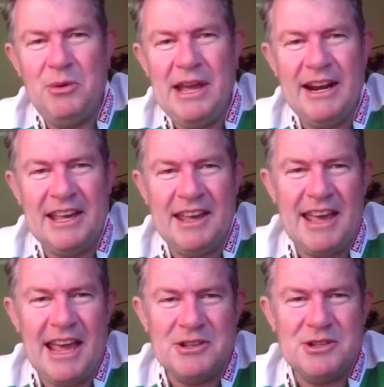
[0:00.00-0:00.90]
had a
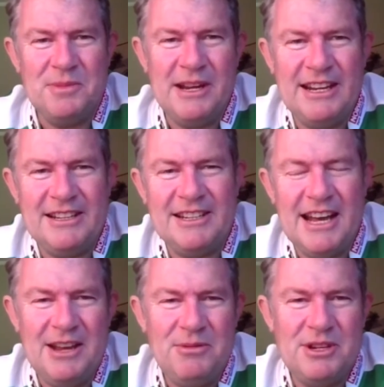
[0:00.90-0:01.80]
council meeting
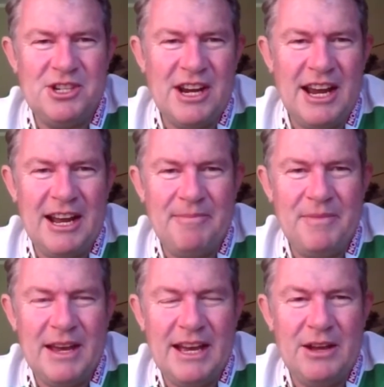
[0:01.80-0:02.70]
today, which
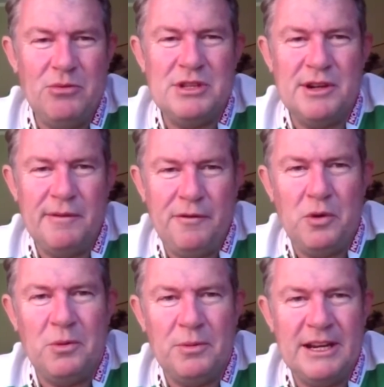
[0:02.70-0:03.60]
it was an
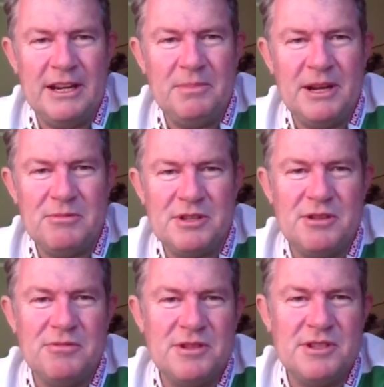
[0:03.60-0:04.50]
informal meeting, but it was
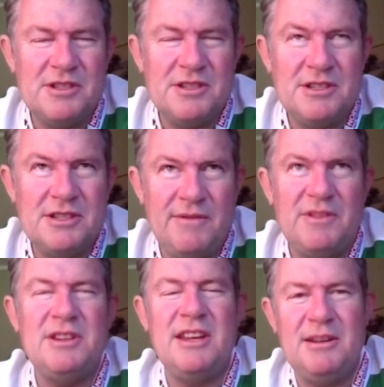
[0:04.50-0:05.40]
still
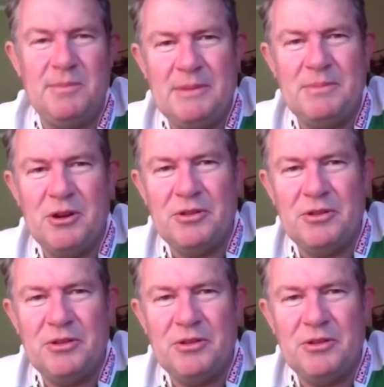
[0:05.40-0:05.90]
17 people on the